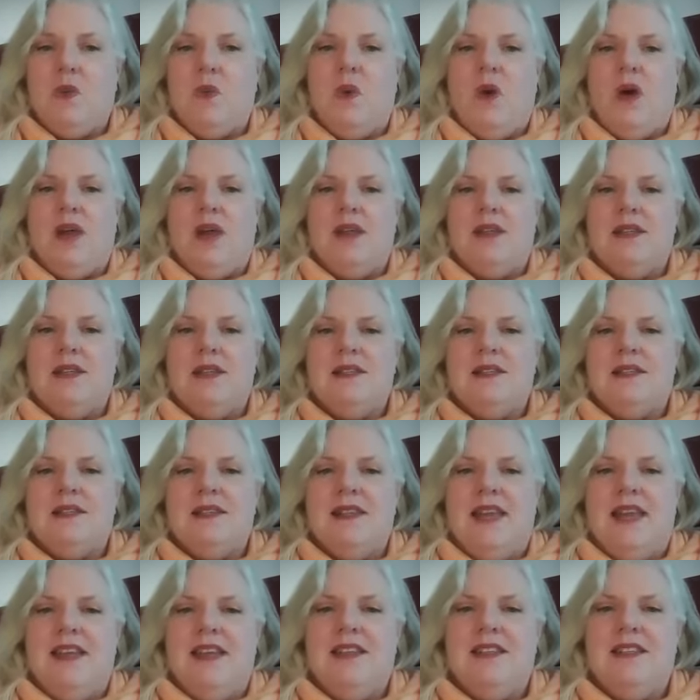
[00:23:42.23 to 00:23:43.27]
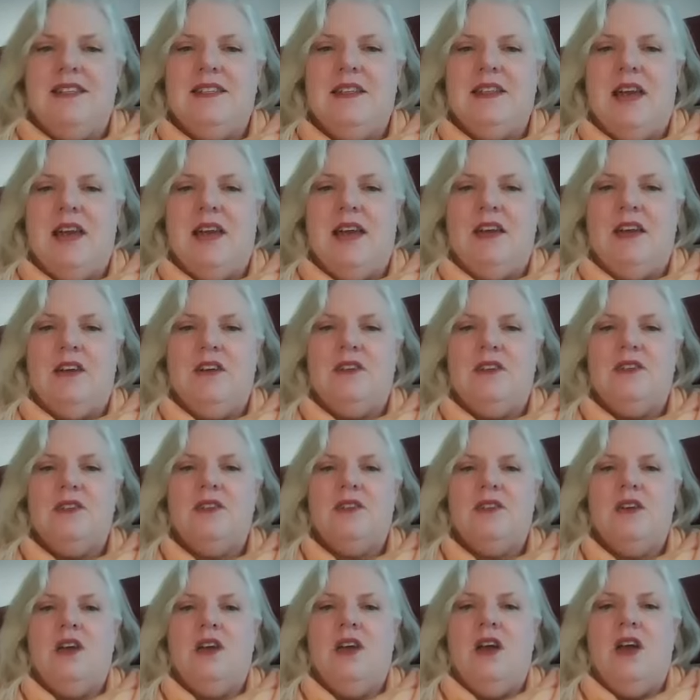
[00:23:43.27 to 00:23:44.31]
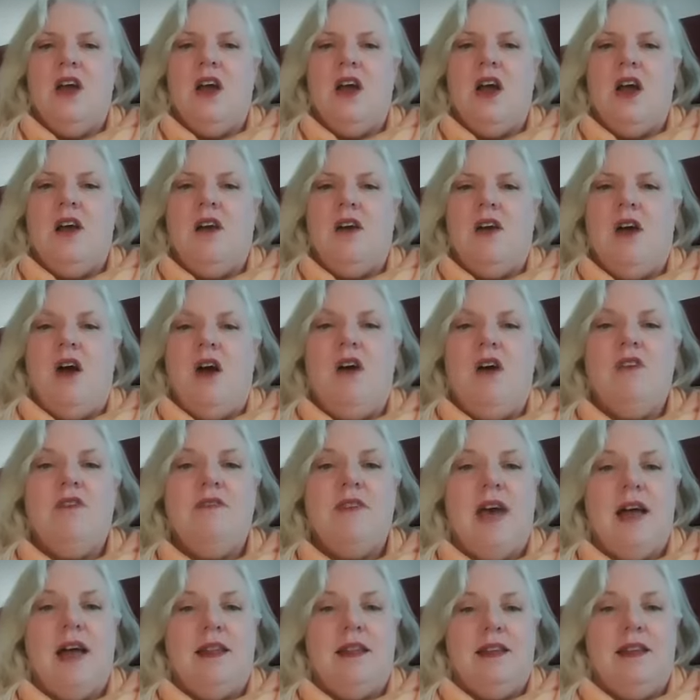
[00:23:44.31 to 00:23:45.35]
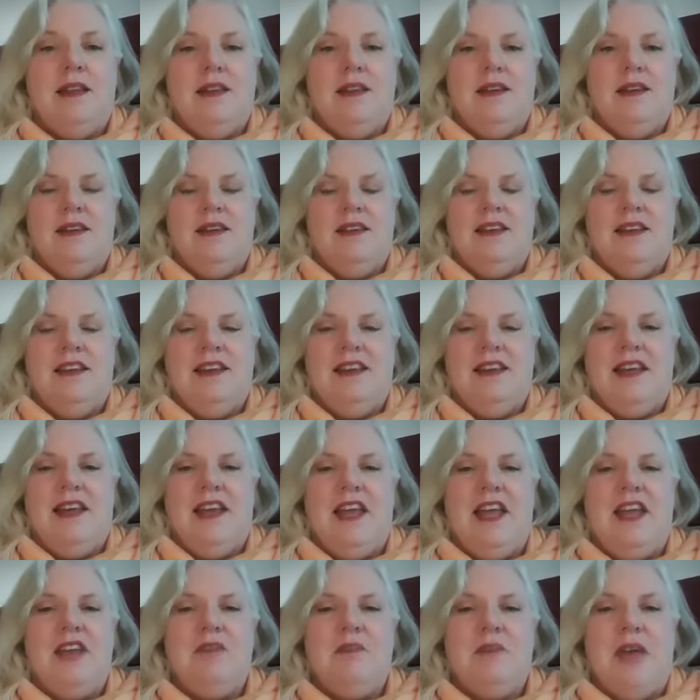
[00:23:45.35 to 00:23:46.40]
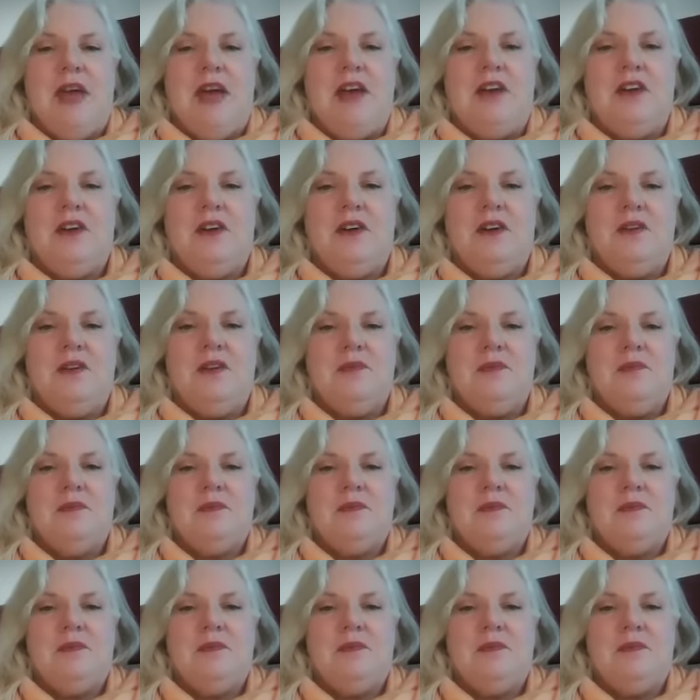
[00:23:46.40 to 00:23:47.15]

wants, and desires are all valid and matter.